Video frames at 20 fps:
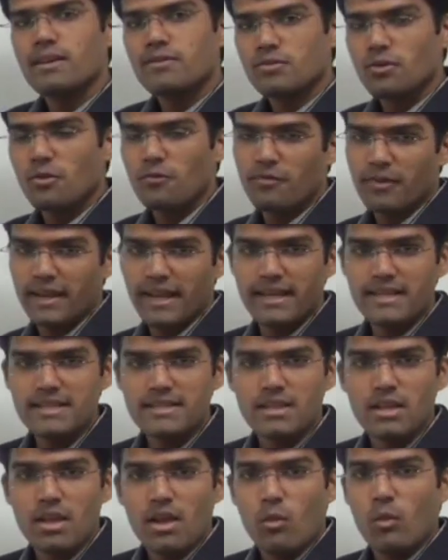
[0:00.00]
So
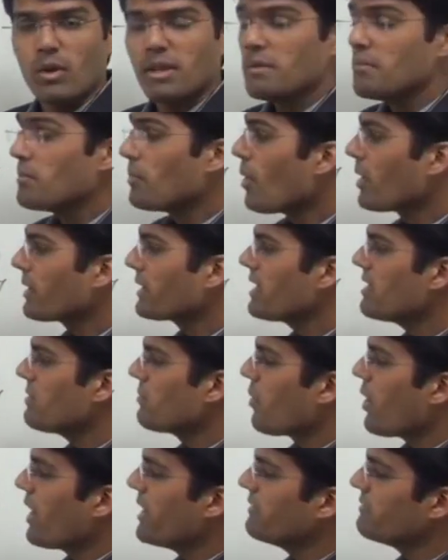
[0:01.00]
friends, one
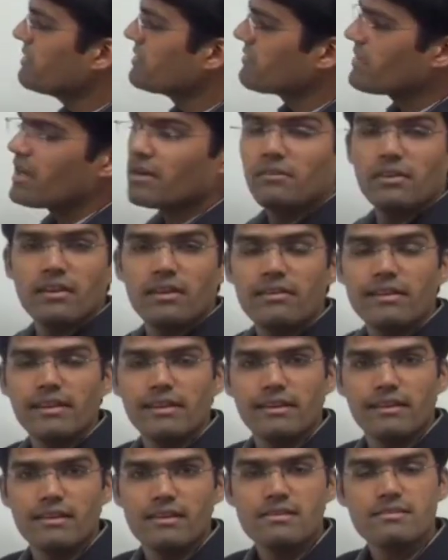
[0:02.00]
important point which we have learned
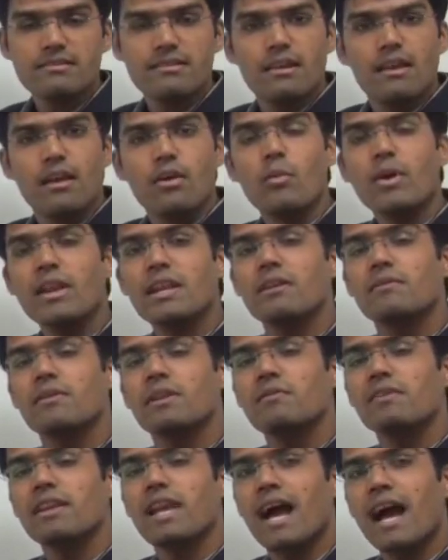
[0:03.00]
here is
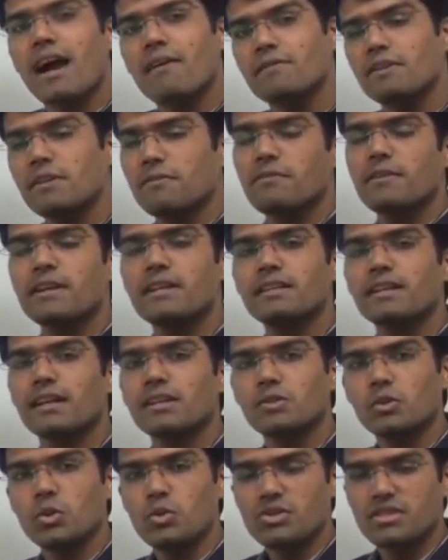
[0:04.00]
whenever we have different
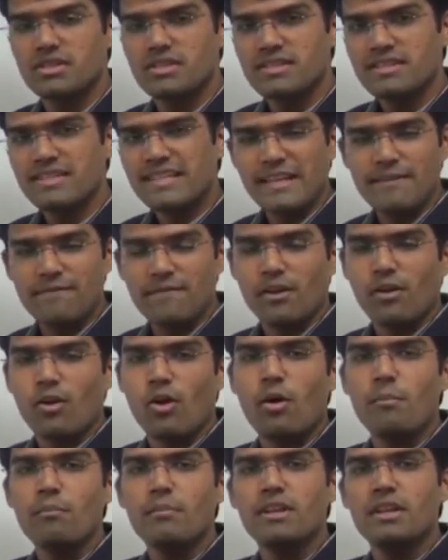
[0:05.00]
conclusions, if a
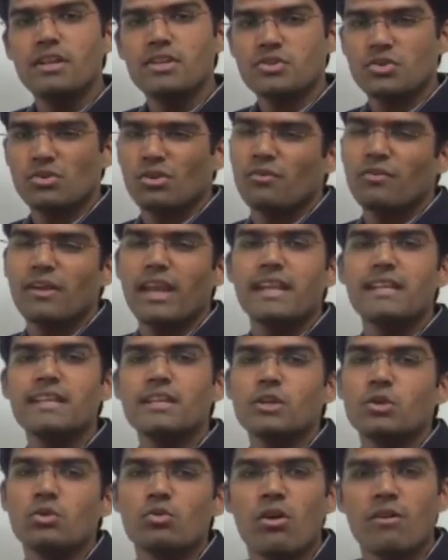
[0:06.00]
combination of
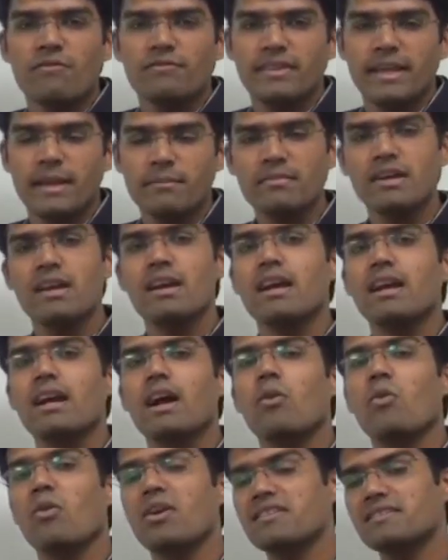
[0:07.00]
any 2 of them
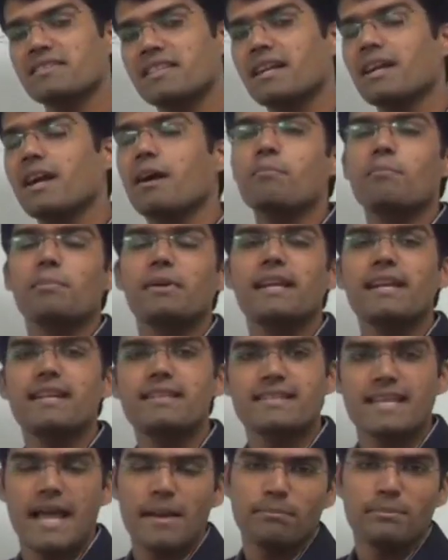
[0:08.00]
covers the
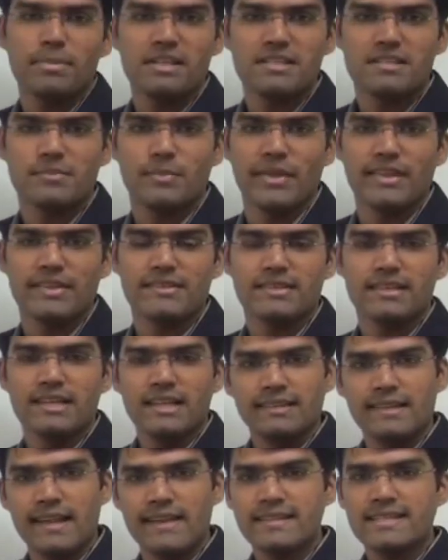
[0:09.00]
complete sample space,
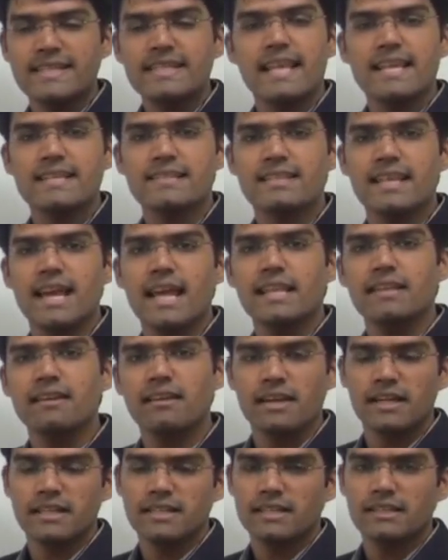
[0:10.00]
that is less than,
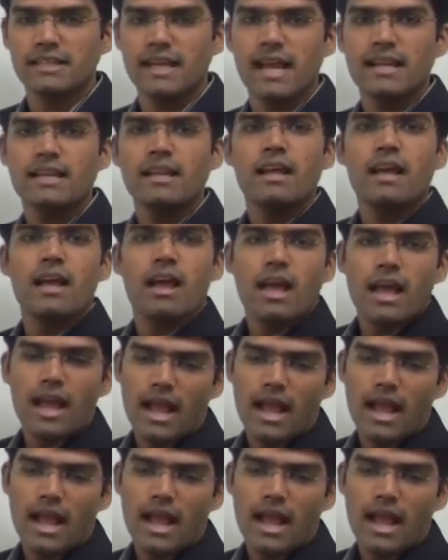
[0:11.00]
greater than,